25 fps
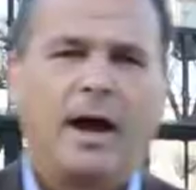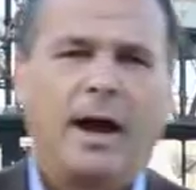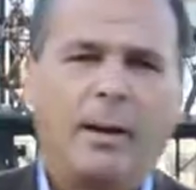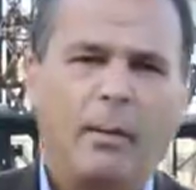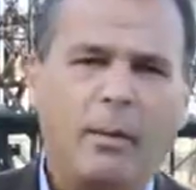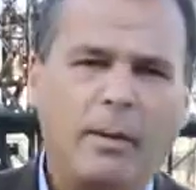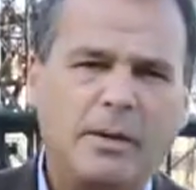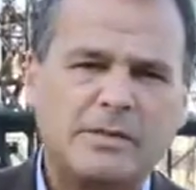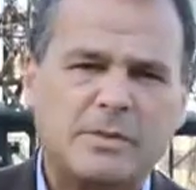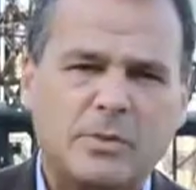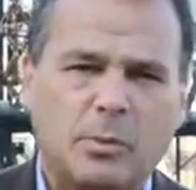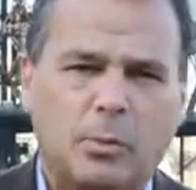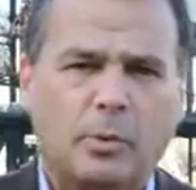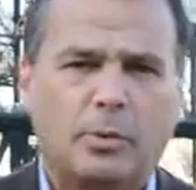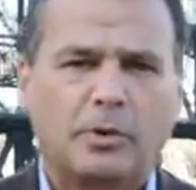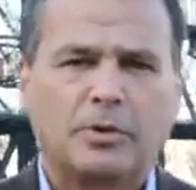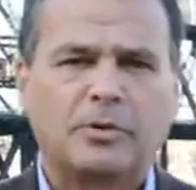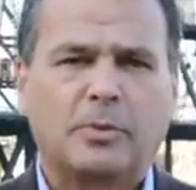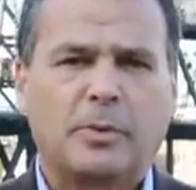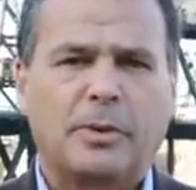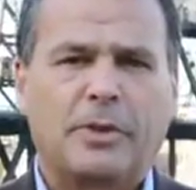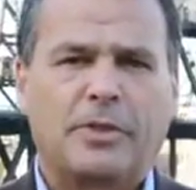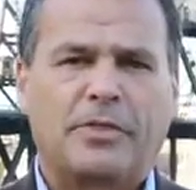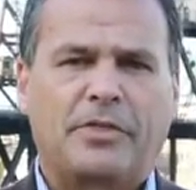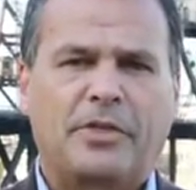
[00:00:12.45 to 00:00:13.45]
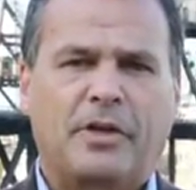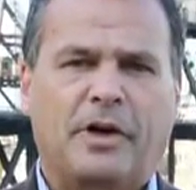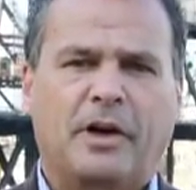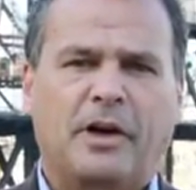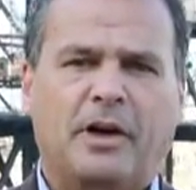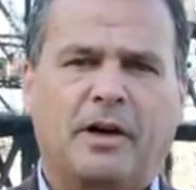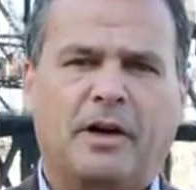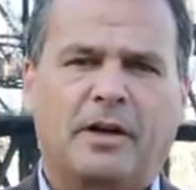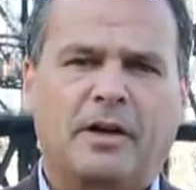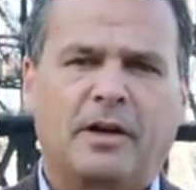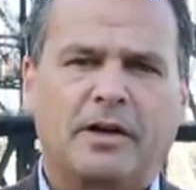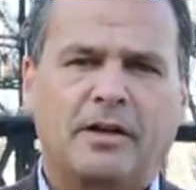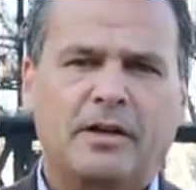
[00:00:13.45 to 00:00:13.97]
I once worked with
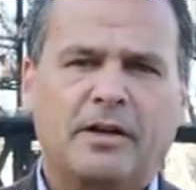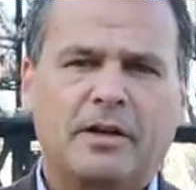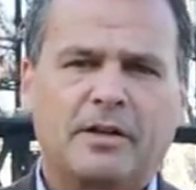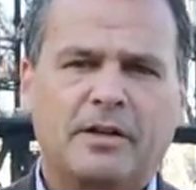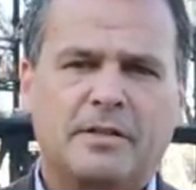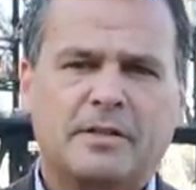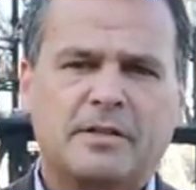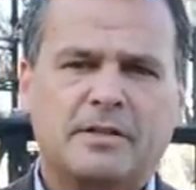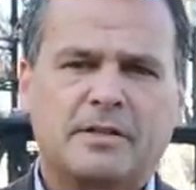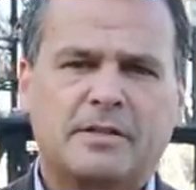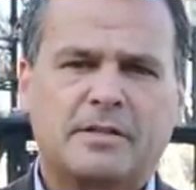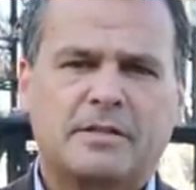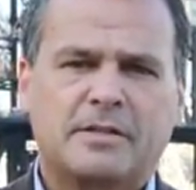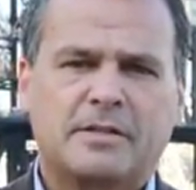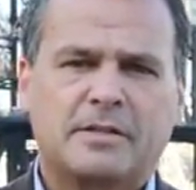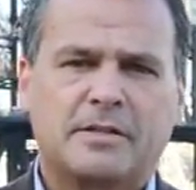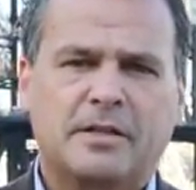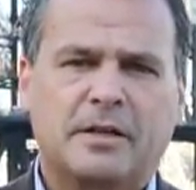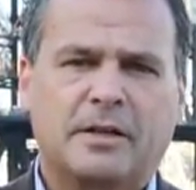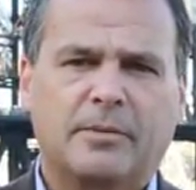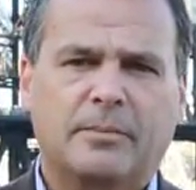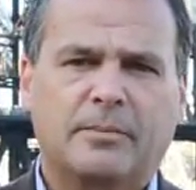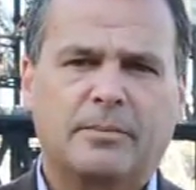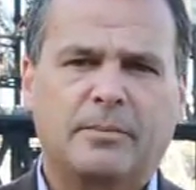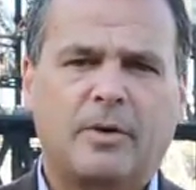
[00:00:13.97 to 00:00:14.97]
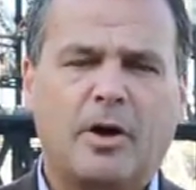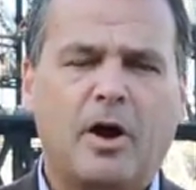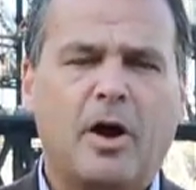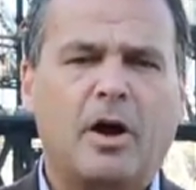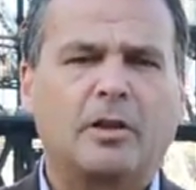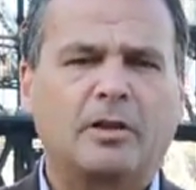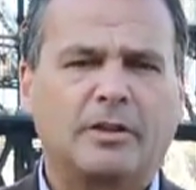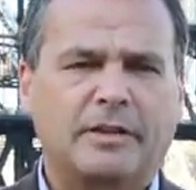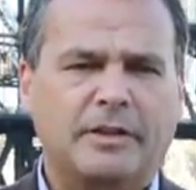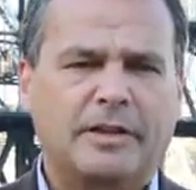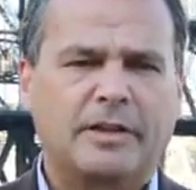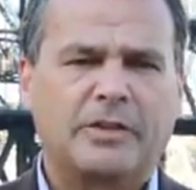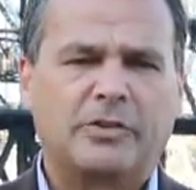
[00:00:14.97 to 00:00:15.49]
some
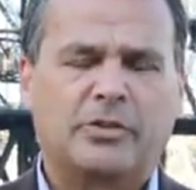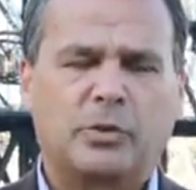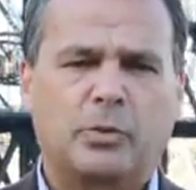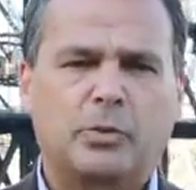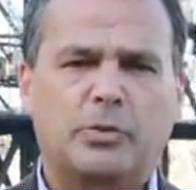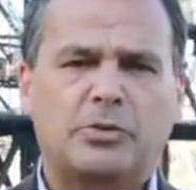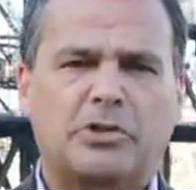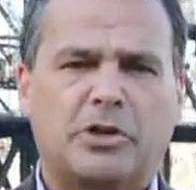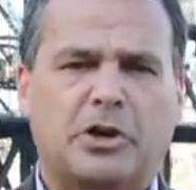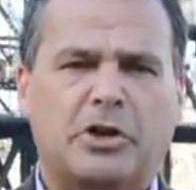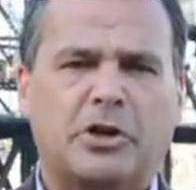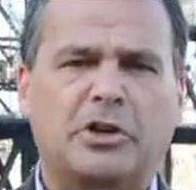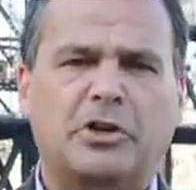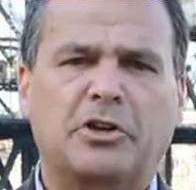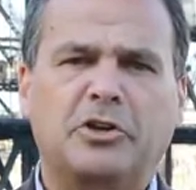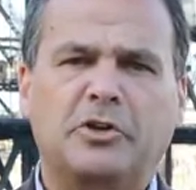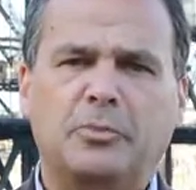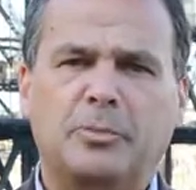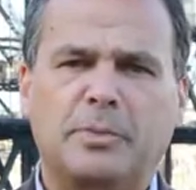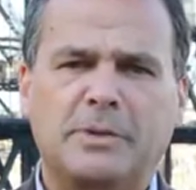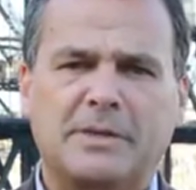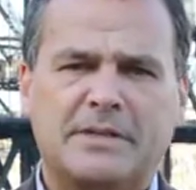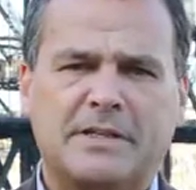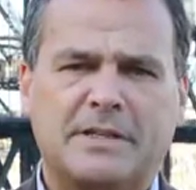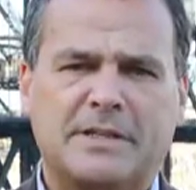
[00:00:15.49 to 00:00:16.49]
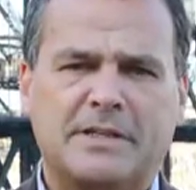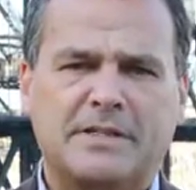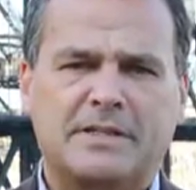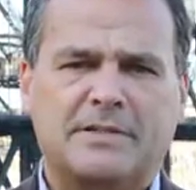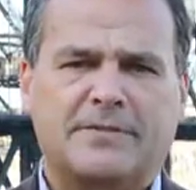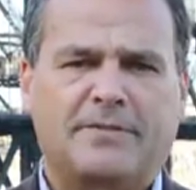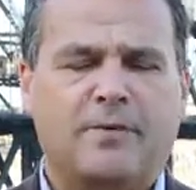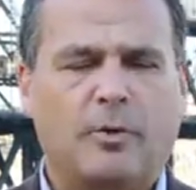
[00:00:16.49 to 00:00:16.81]
colleagues who were starting a new business.